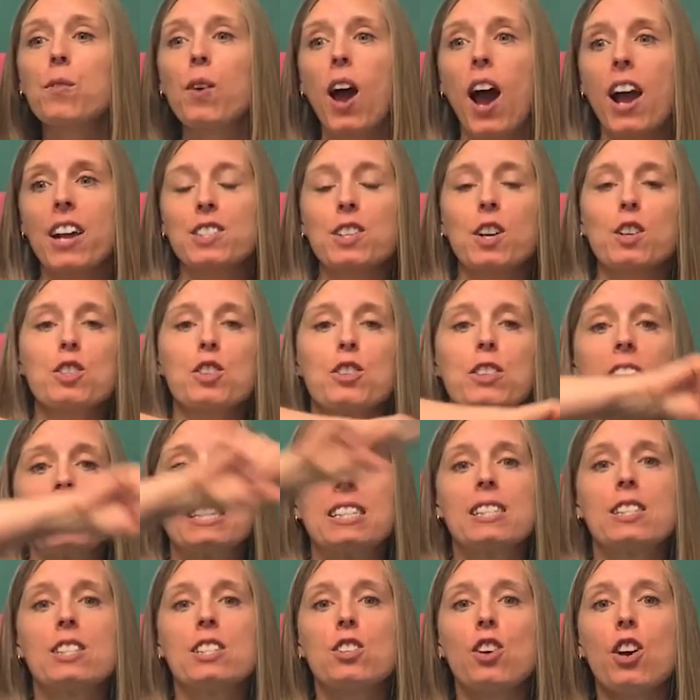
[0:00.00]
I told you, they
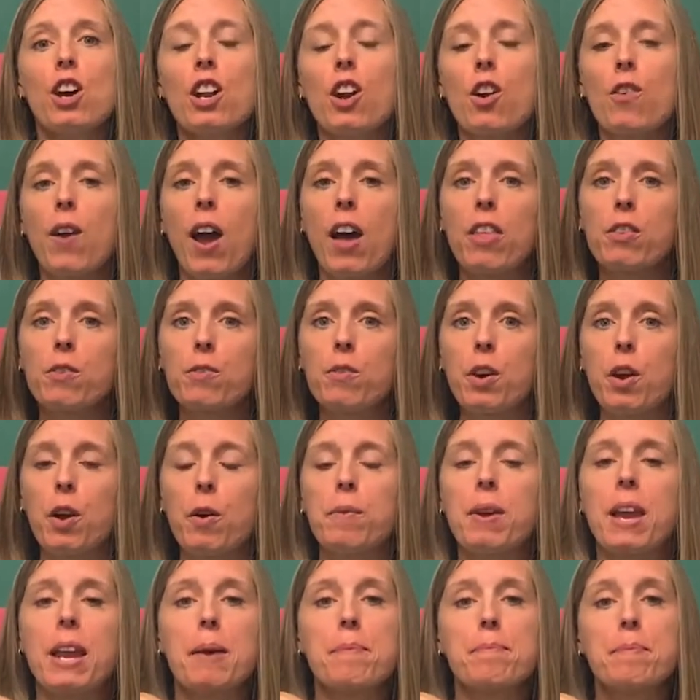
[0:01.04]
stood around the
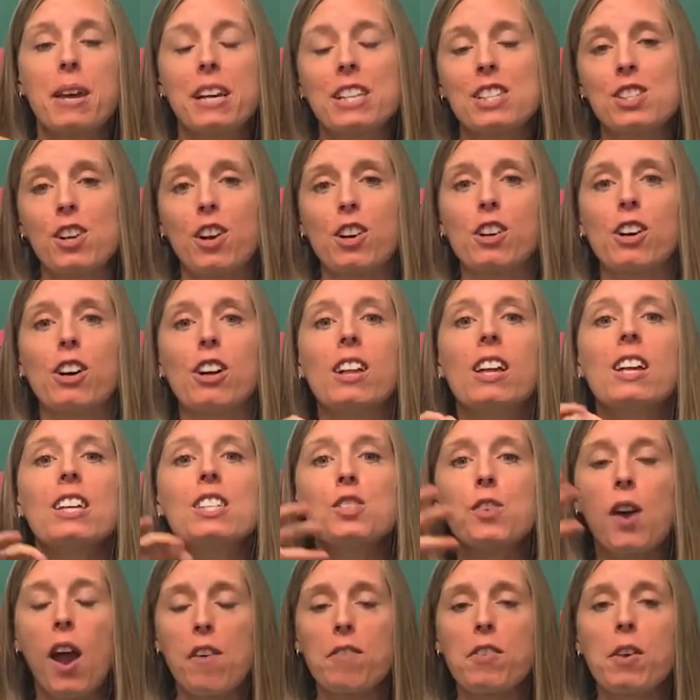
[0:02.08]
room in a big circle,
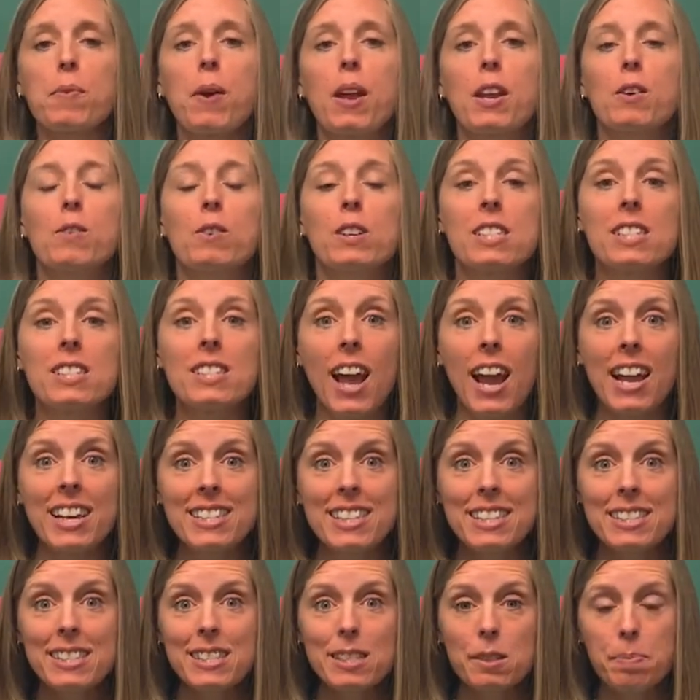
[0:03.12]
so everybody was nice
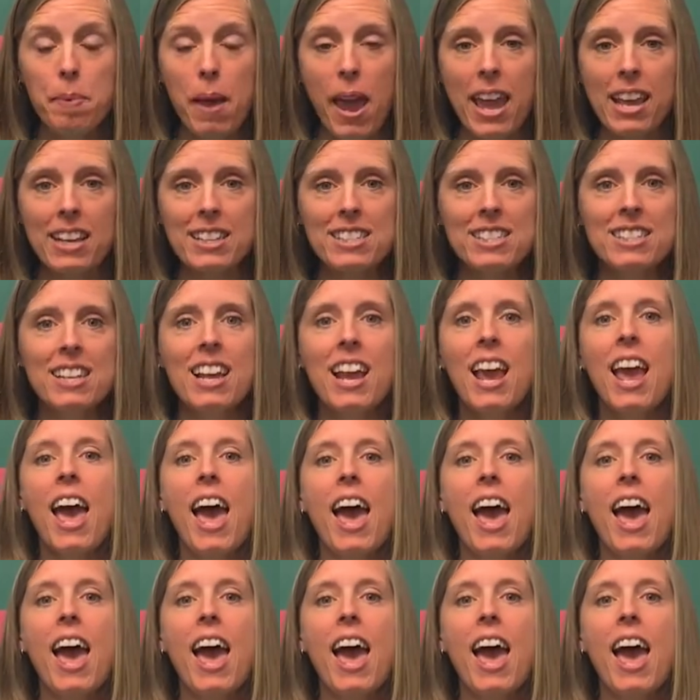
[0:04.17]
and spaced,